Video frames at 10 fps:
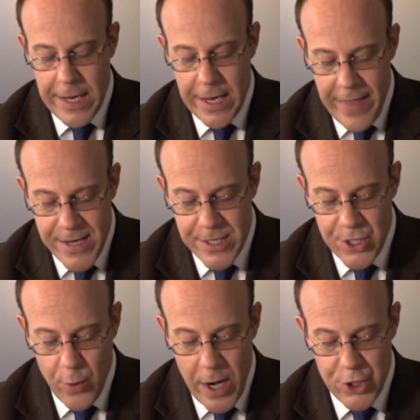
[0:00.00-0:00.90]
In that
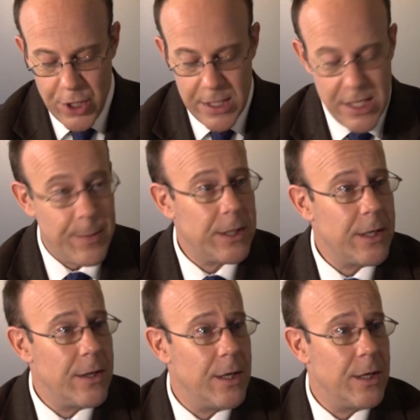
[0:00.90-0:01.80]
situation,
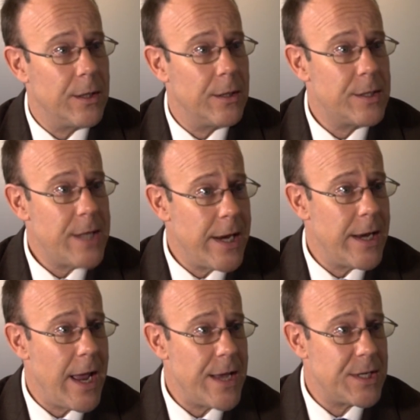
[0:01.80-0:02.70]
typically the
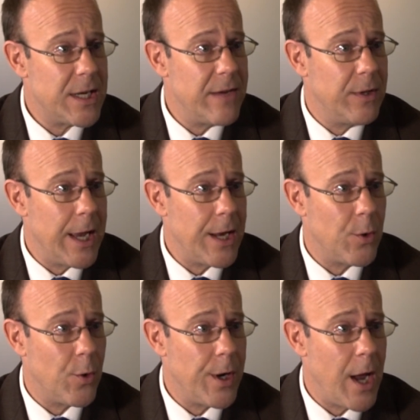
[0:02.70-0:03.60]
tenant has to give the
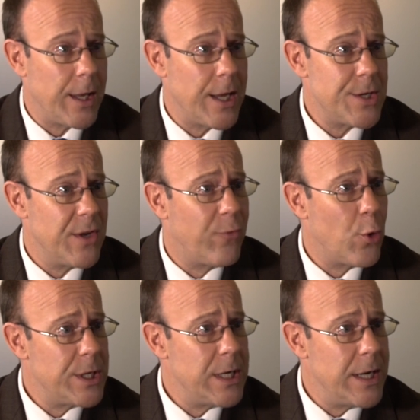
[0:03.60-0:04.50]
landlord not less than
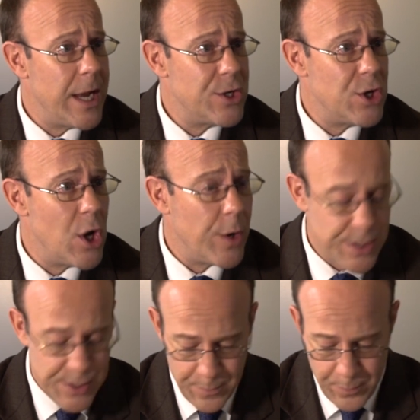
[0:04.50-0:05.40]
14 days
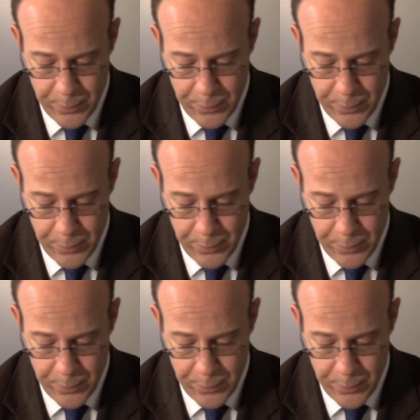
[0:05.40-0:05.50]
notice.